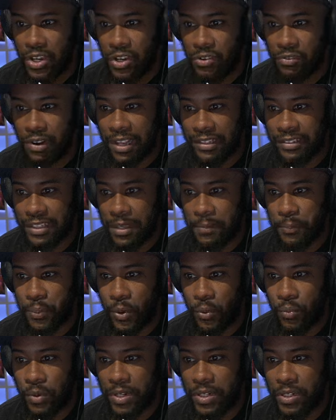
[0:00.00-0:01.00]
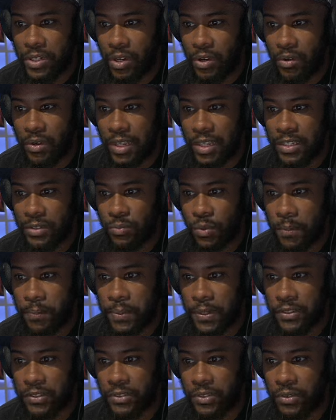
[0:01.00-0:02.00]
Relaxed input window is 1
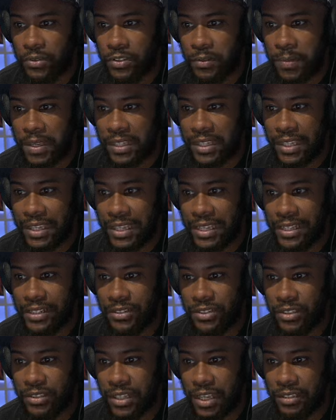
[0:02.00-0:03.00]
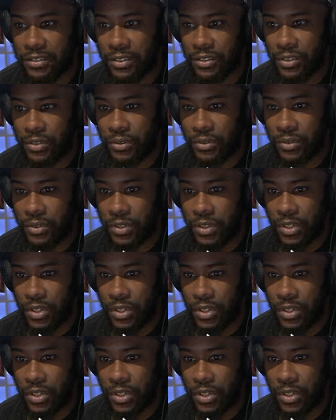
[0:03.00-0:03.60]
plus 2 to make it easier to execute.